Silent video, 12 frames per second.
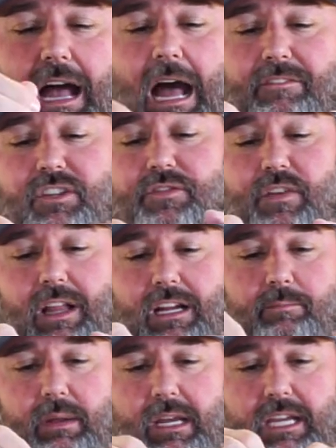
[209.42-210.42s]
I just feel like
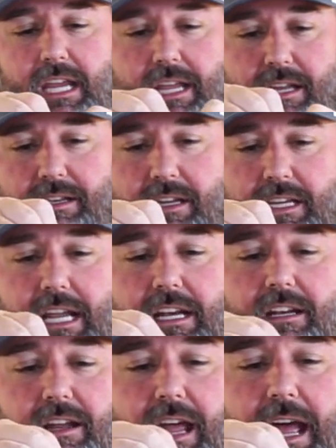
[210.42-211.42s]
a big kid.
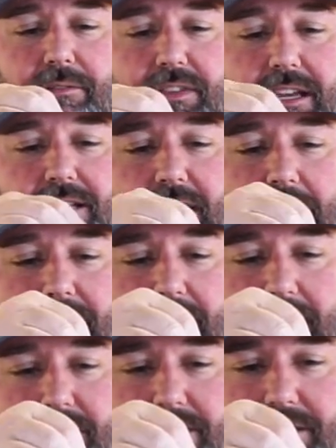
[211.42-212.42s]
Getting to have things like
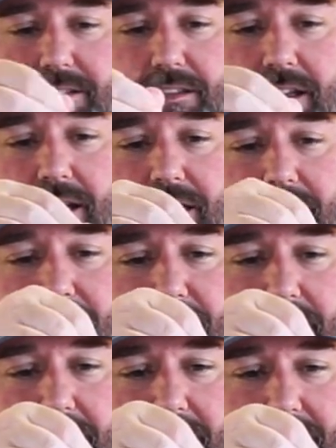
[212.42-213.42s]
this uh,
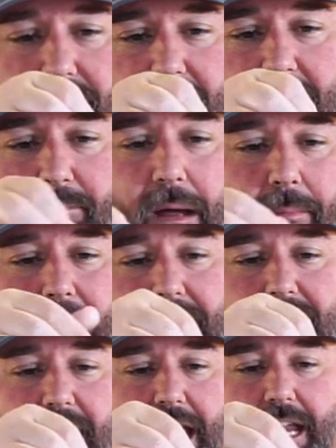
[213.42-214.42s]
in my
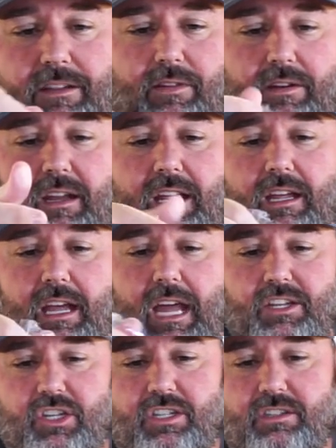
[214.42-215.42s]
man cave and,
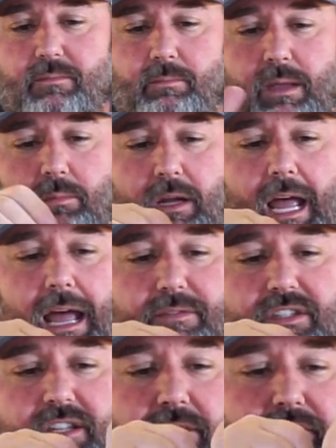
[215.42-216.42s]
and just be able to have
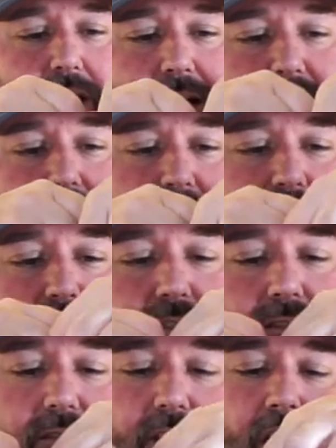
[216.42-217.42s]
stuff like
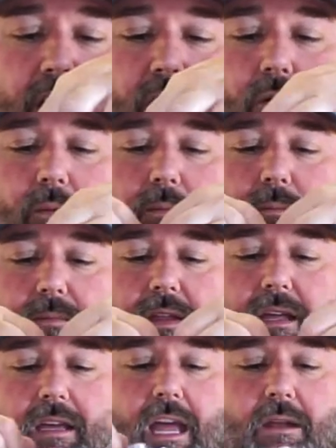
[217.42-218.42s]
this, you know,
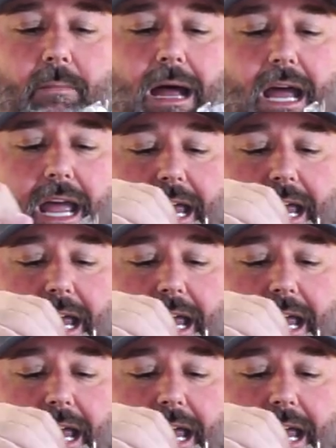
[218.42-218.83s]
at my